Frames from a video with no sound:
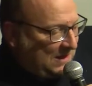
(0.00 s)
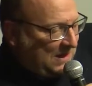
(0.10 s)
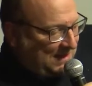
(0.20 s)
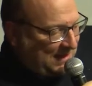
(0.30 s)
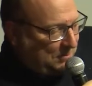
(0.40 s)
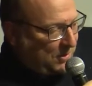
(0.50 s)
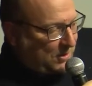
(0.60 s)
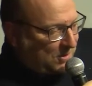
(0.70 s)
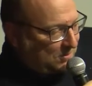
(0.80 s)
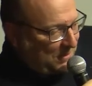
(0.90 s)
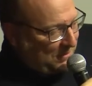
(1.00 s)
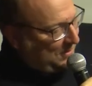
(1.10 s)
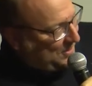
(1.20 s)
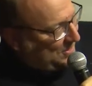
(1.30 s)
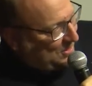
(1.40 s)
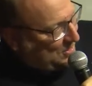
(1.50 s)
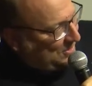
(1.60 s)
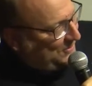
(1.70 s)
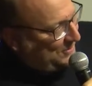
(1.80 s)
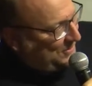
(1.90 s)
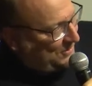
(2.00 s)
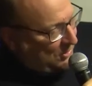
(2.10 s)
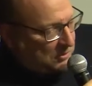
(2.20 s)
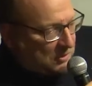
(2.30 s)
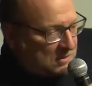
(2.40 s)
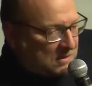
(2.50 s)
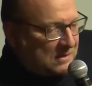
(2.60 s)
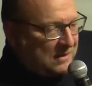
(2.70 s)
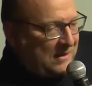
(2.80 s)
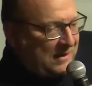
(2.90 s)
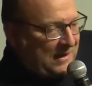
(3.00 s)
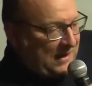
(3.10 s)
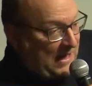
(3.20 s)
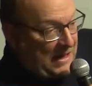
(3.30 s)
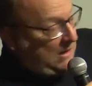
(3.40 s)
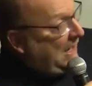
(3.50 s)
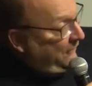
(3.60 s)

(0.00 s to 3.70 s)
in that box when we were searching for photos. And I